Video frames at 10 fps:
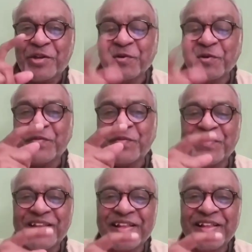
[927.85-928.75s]
to
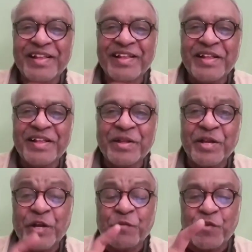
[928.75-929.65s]

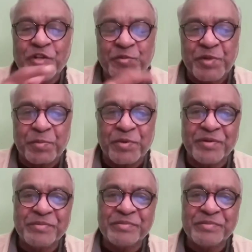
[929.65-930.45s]
influence people.